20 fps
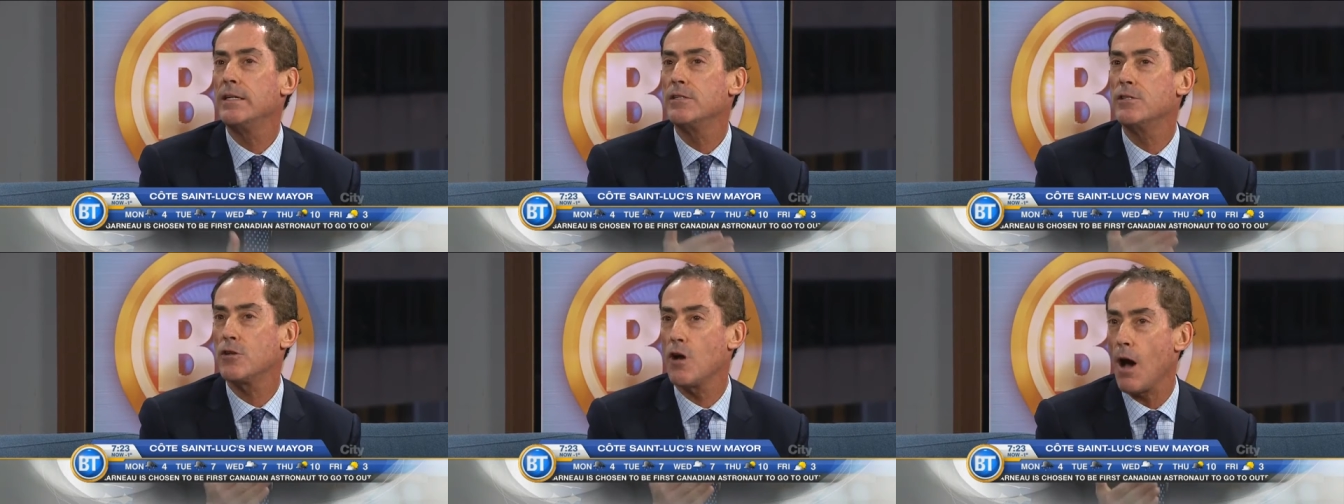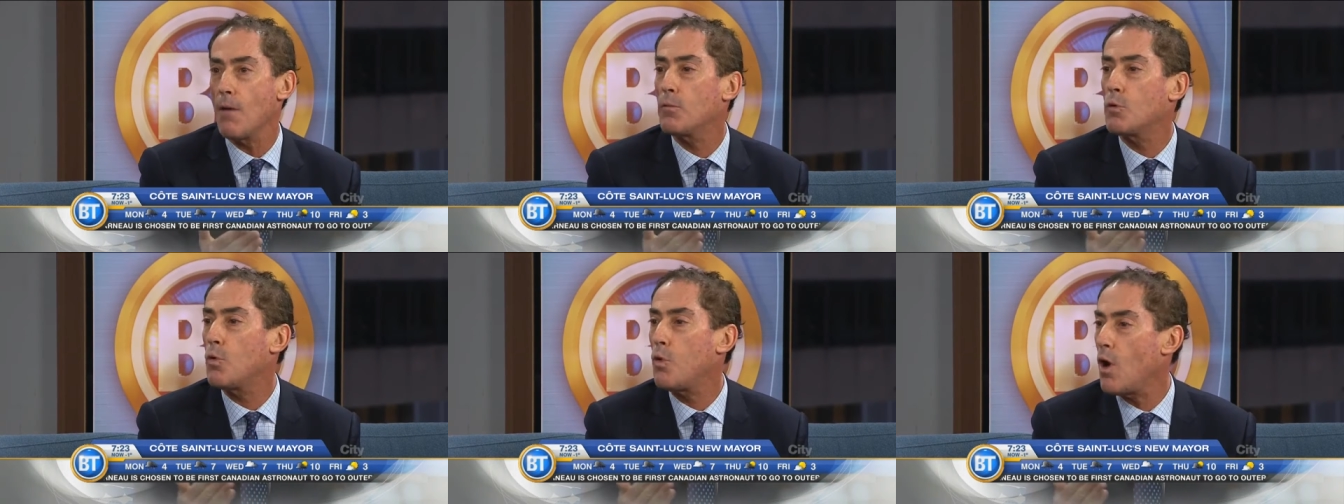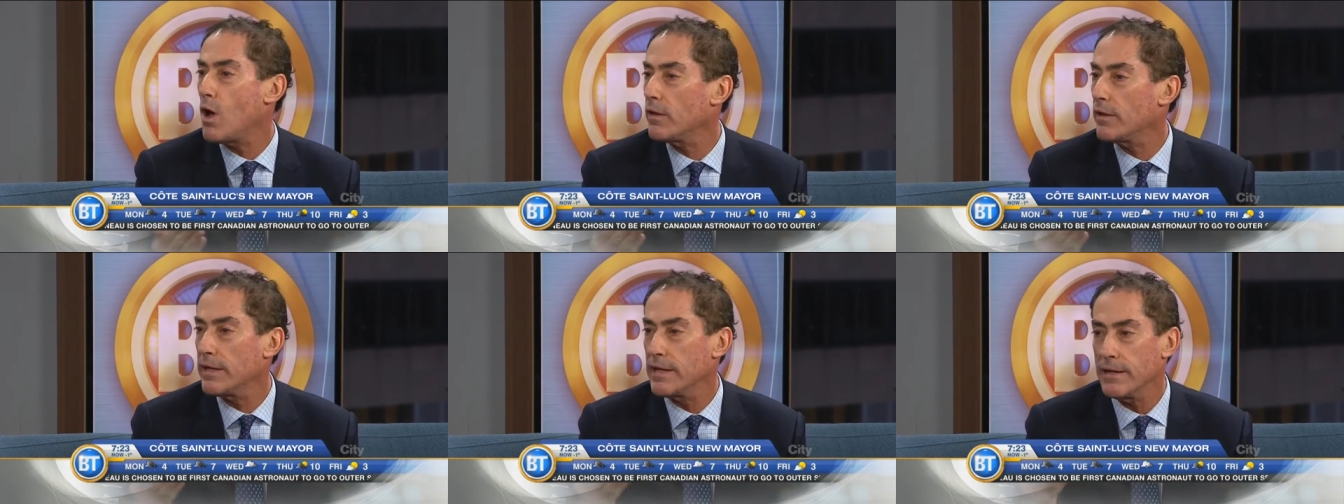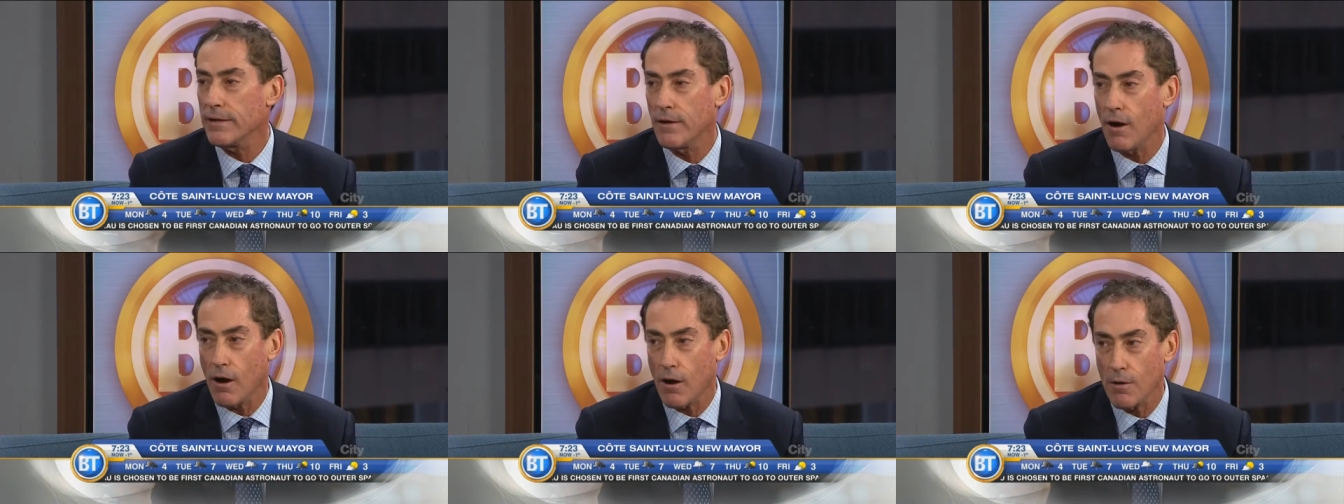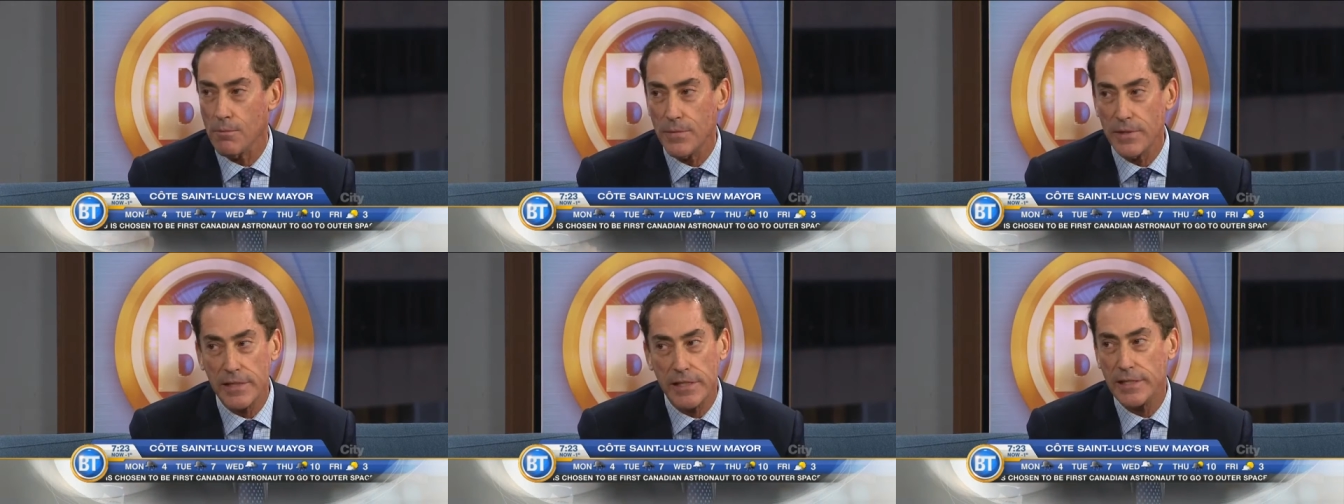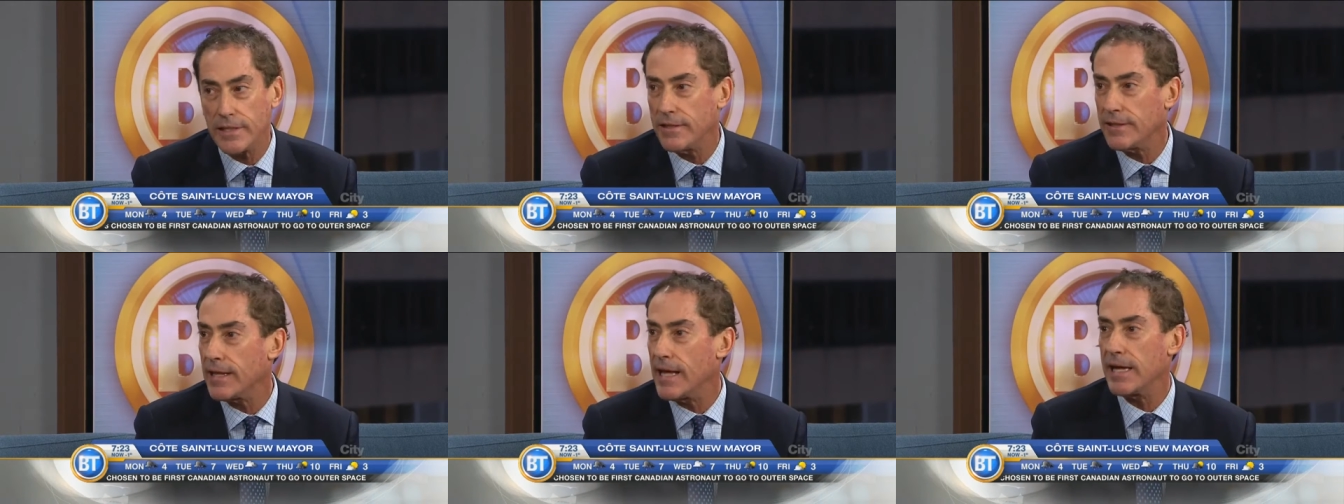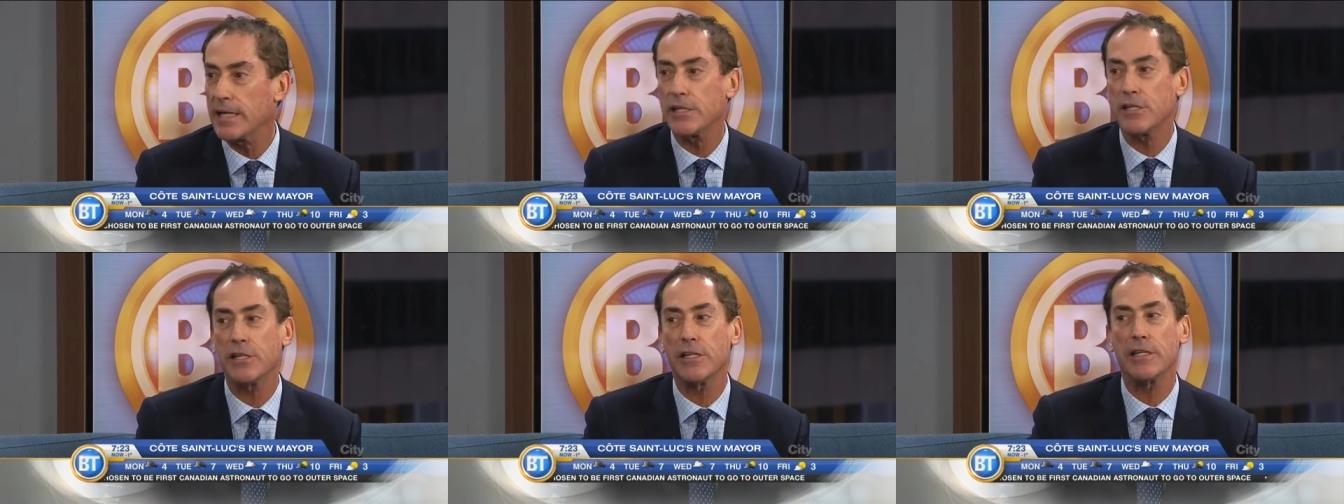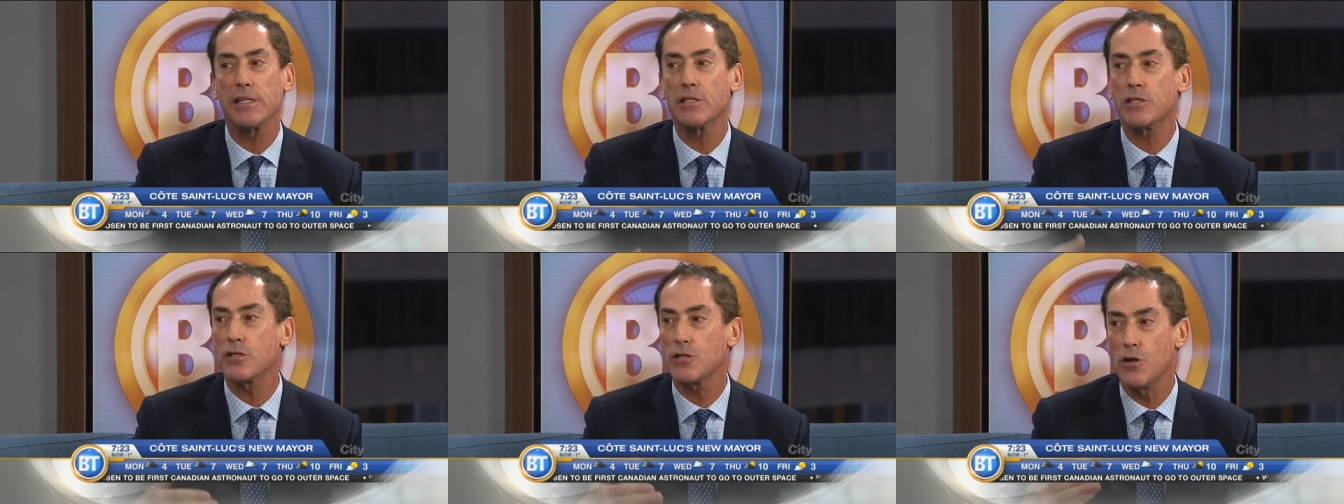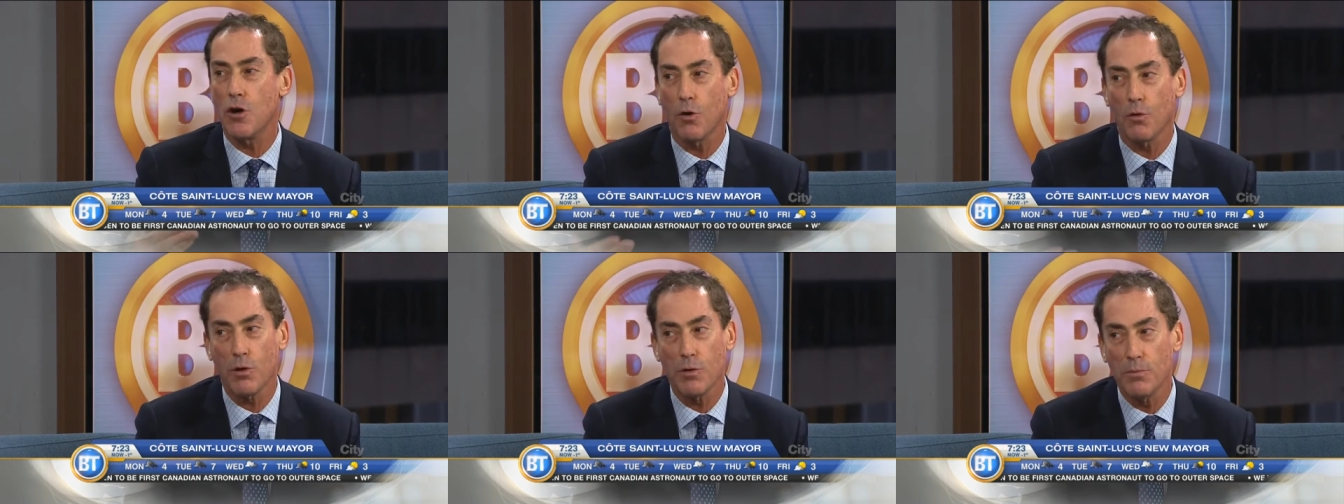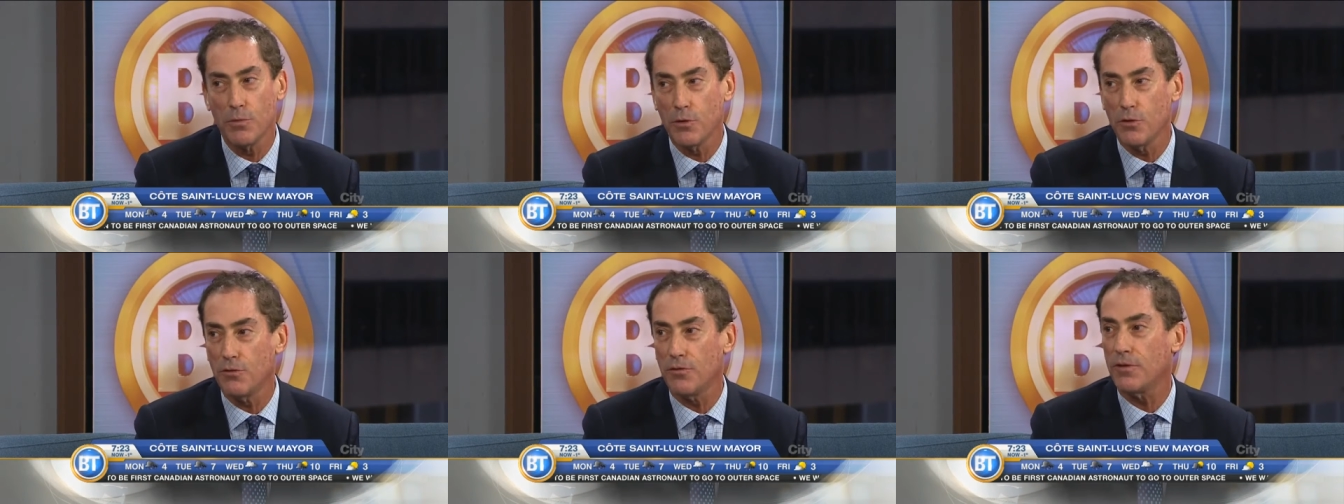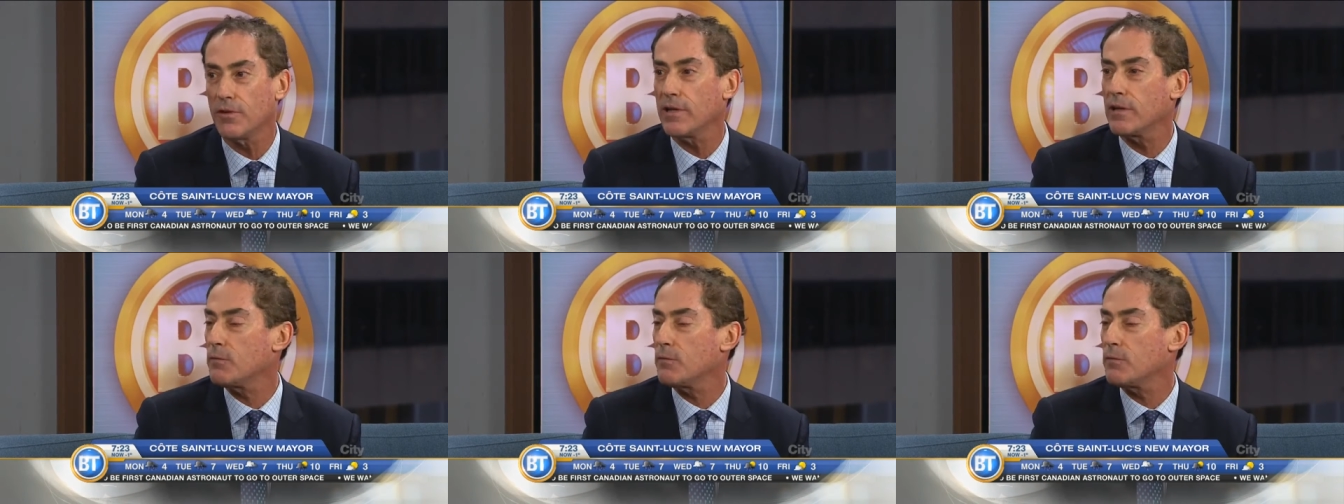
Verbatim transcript: top quality garbage collection and snow removal,